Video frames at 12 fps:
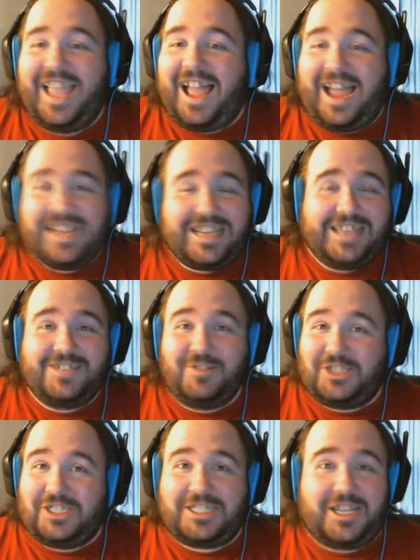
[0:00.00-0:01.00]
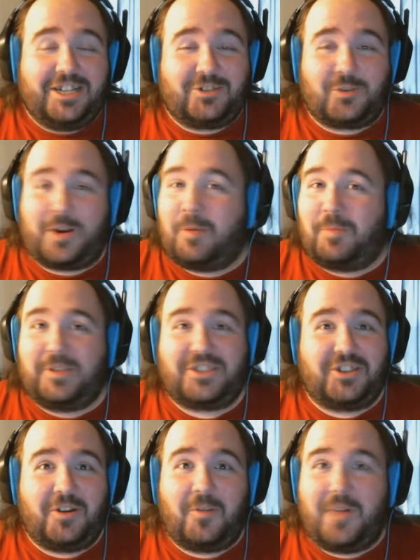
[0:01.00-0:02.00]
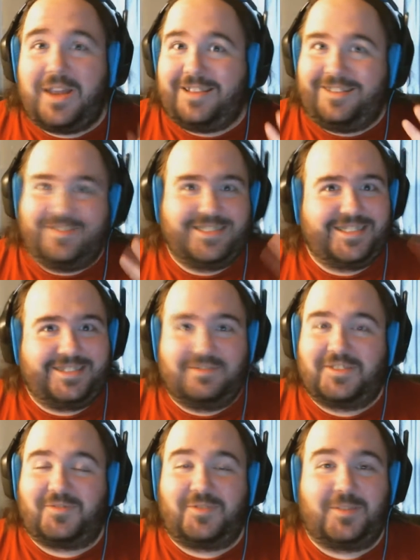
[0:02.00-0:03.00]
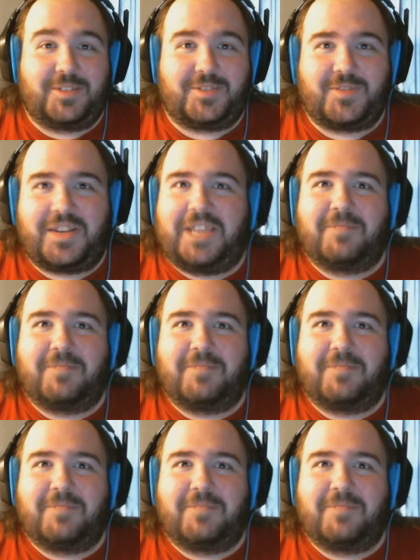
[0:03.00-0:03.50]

I got into a shit ton of trouble, but you know what? It was it was it was funny.